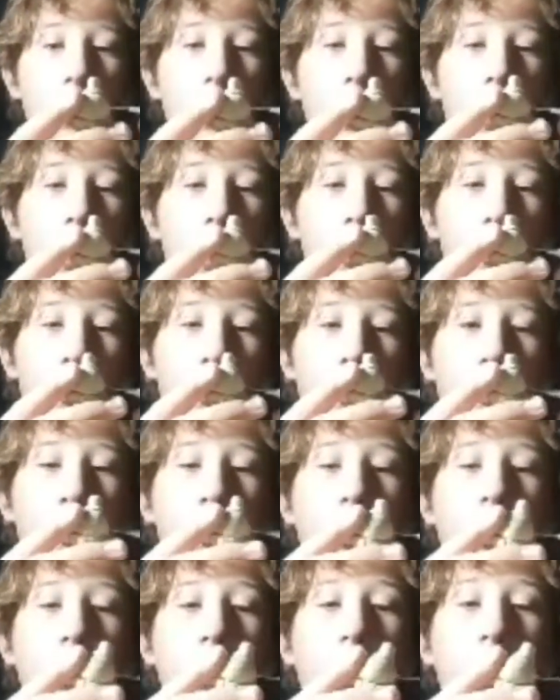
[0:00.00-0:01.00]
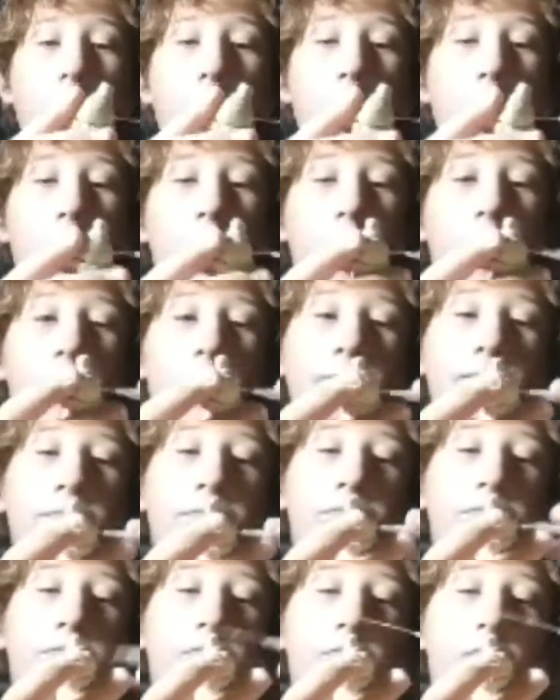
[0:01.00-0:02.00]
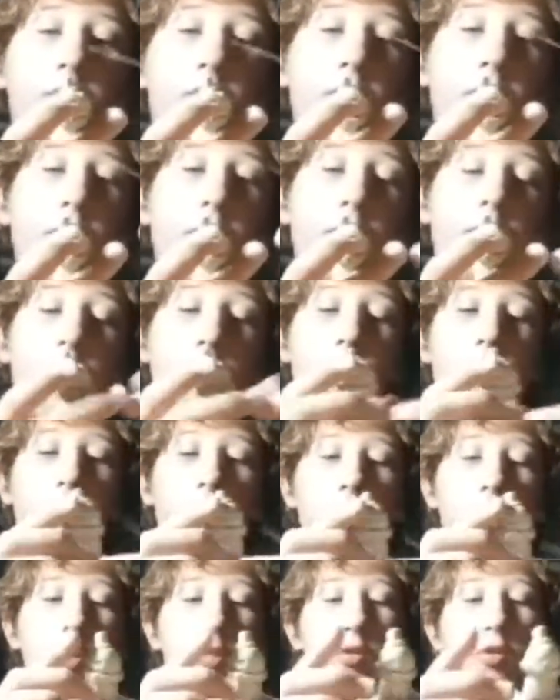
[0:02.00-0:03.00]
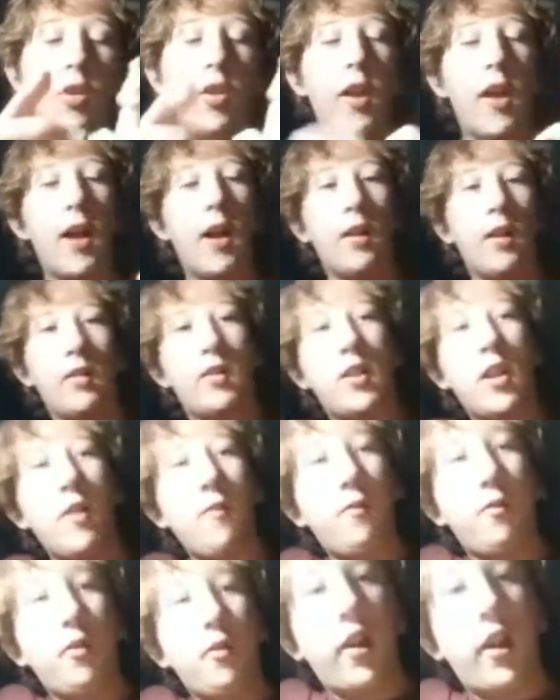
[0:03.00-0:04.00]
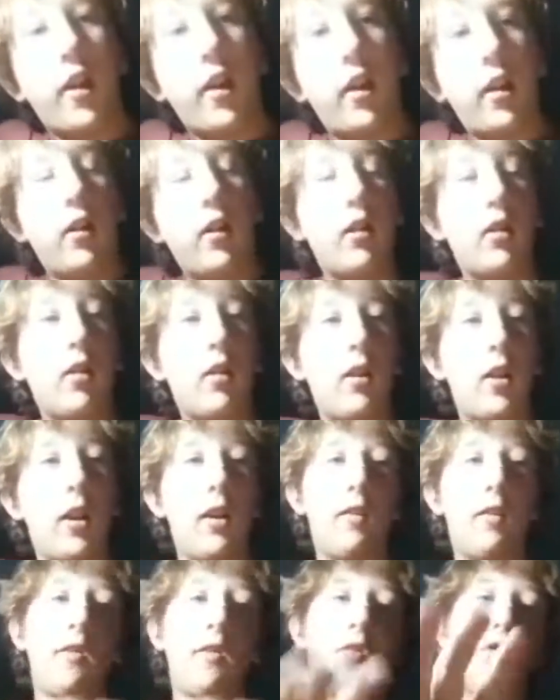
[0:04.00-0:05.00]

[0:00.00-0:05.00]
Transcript: I don't know. Um, so yeah, it definitely needs to